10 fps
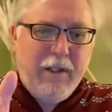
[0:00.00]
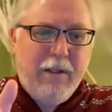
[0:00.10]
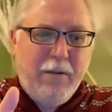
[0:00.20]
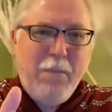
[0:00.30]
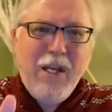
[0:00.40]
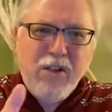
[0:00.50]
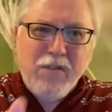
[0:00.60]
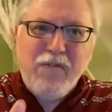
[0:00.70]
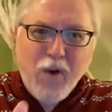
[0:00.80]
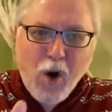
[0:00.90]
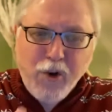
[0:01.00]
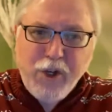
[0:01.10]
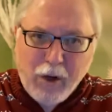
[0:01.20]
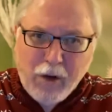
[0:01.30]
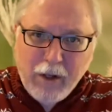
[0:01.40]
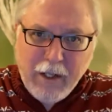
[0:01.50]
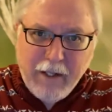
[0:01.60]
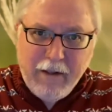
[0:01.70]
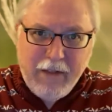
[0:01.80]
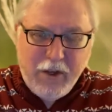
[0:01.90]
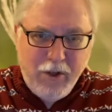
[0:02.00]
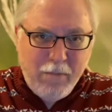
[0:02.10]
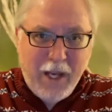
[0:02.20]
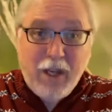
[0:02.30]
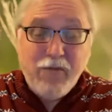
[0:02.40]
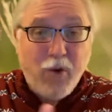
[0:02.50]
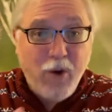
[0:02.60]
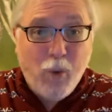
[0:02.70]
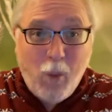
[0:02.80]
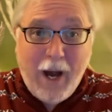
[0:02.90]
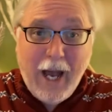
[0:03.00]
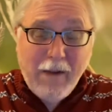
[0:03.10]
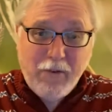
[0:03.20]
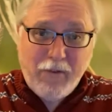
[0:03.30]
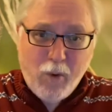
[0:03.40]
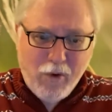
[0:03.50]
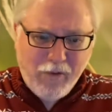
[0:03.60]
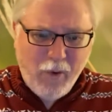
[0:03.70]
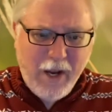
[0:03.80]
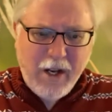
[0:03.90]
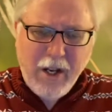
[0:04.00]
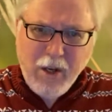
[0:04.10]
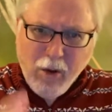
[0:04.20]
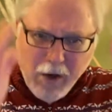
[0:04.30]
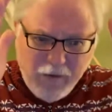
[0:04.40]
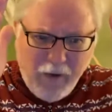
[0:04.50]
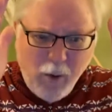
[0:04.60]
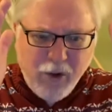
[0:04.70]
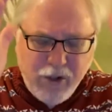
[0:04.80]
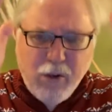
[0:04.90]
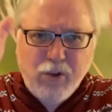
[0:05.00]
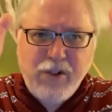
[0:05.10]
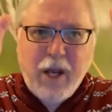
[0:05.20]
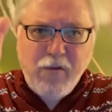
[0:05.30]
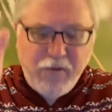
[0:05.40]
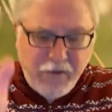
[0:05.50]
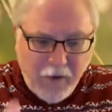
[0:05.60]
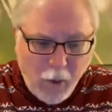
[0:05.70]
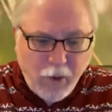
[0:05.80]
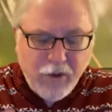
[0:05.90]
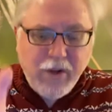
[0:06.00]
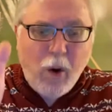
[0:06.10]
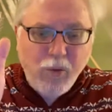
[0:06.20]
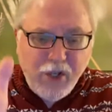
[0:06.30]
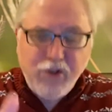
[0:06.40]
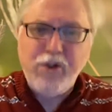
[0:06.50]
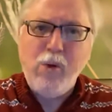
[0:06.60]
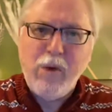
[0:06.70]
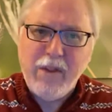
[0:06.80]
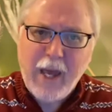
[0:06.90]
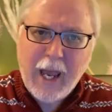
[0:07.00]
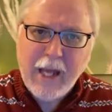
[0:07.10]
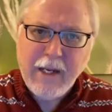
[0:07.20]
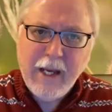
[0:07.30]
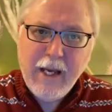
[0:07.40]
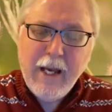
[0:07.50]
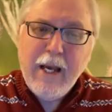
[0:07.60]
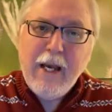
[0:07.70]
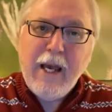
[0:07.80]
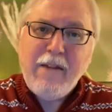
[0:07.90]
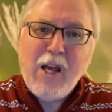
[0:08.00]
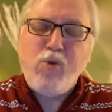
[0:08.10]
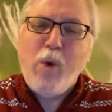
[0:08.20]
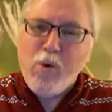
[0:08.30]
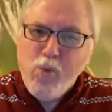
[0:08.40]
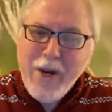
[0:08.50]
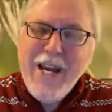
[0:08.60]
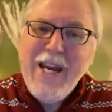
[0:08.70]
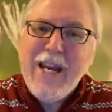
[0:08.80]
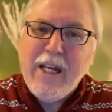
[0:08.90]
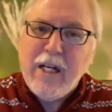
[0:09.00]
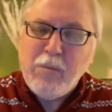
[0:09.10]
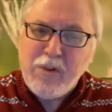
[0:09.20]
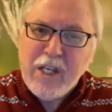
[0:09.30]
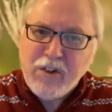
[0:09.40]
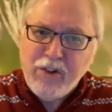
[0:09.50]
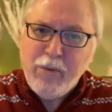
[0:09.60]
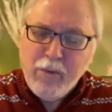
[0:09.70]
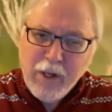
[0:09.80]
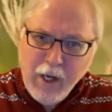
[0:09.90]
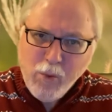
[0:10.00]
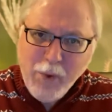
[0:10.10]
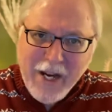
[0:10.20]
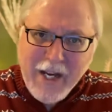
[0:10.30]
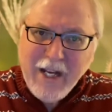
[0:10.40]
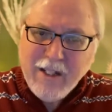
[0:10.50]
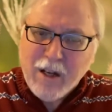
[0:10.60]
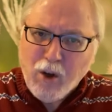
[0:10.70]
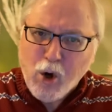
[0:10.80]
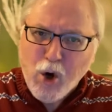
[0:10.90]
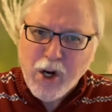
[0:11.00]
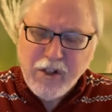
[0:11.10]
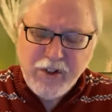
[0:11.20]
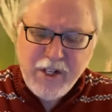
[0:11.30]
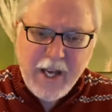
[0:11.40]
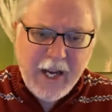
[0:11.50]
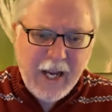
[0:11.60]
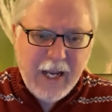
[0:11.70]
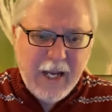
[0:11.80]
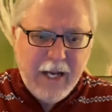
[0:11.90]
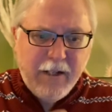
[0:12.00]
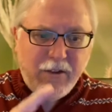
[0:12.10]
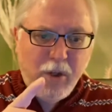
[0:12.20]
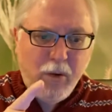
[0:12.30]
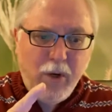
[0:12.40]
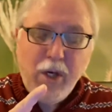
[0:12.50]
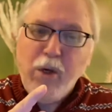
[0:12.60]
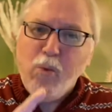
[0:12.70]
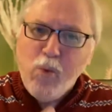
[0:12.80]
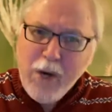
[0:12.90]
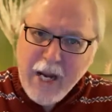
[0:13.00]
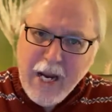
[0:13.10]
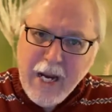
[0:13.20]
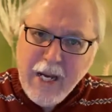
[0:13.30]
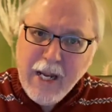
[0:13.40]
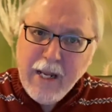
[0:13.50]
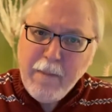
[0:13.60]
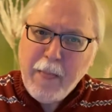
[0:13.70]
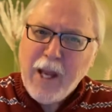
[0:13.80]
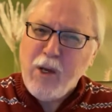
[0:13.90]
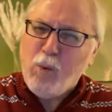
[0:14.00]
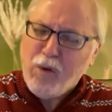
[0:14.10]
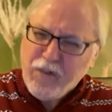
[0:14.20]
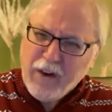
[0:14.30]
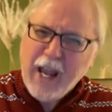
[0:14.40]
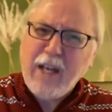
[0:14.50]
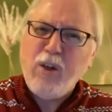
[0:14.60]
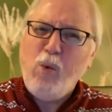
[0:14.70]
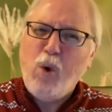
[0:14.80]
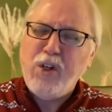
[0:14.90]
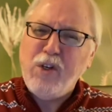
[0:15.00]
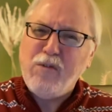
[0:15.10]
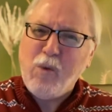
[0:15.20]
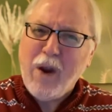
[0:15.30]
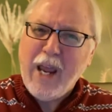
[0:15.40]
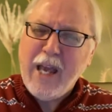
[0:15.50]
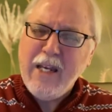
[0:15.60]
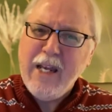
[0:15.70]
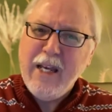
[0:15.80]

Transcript: piece of furniture that you're making for your wife or for a friend. You're going to focus. You're going to stay focused on just doing that. And that's where reading comes in, really reading to learn and study. So you read and you reflect on what you've read,